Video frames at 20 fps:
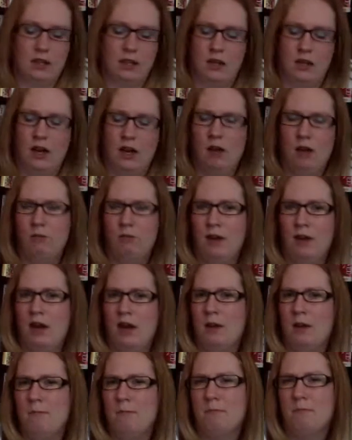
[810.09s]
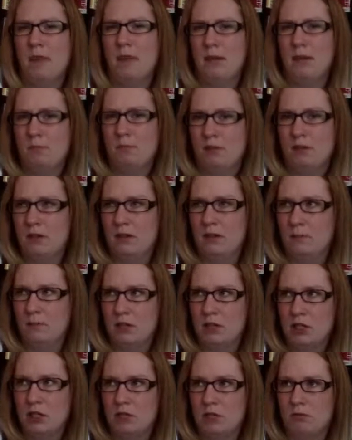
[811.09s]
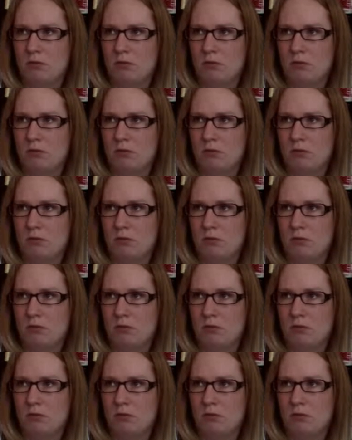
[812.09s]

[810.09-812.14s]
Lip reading: I might put it in my show,